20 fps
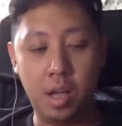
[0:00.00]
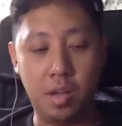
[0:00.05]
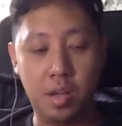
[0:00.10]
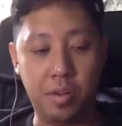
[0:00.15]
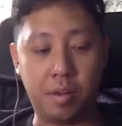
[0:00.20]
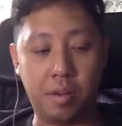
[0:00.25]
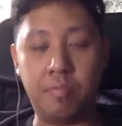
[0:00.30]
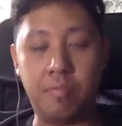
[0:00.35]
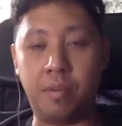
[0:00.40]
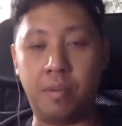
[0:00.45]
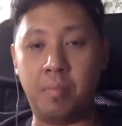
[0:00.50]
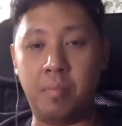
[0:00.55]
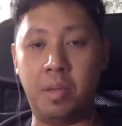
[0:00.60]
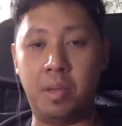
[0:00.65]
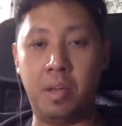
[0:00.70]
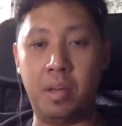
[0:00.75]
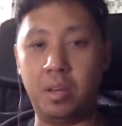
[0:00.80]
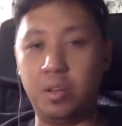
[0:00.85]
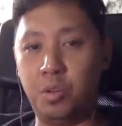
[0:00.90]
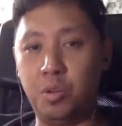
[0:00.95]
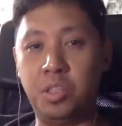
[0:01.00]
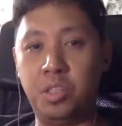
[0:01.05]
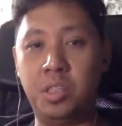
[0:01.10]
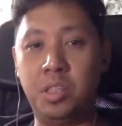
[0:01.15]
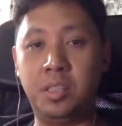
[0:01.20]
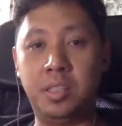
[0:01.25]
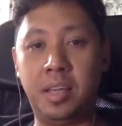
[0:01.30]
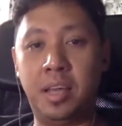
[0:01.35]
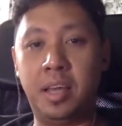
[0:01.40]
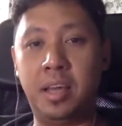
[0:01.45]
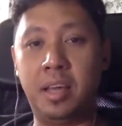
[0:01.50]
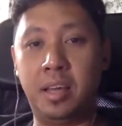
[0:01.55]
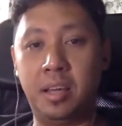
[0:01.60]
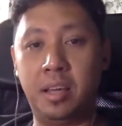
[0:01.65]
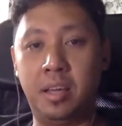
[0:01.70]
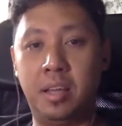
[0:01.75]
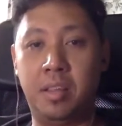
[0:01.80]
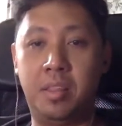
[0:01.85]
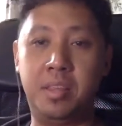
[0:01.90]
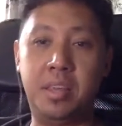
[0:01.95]
You can find me at Eugene
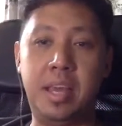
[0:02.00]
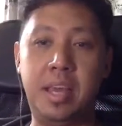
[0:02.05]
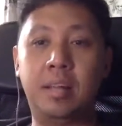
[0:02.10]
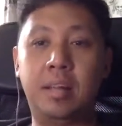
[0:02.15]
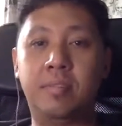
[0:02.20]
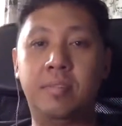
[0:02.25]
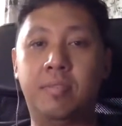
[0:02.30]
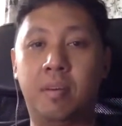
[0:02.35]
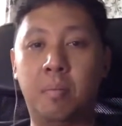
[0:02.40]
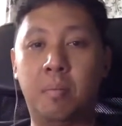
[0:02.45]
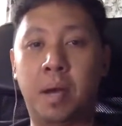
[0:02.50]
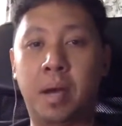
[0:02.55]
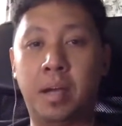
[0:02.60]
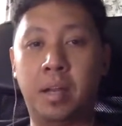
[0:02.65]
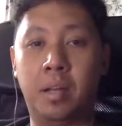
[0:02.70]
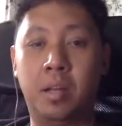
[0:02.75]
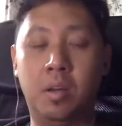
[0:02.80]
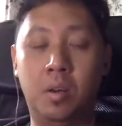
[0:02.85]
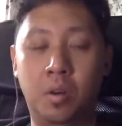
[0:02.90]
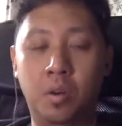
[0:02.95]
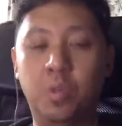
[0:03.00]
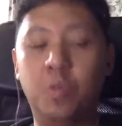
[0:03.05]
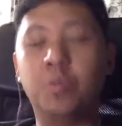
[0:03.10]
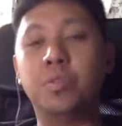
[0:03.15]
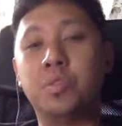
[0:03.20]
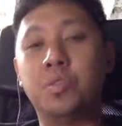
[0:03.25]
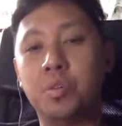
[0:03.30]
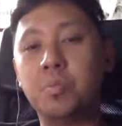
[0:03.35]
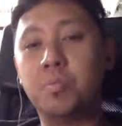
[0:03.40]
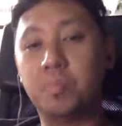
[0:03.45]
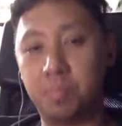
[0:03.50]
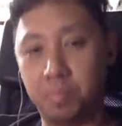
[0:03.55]
Tay, the Alpha Mind on YouTube.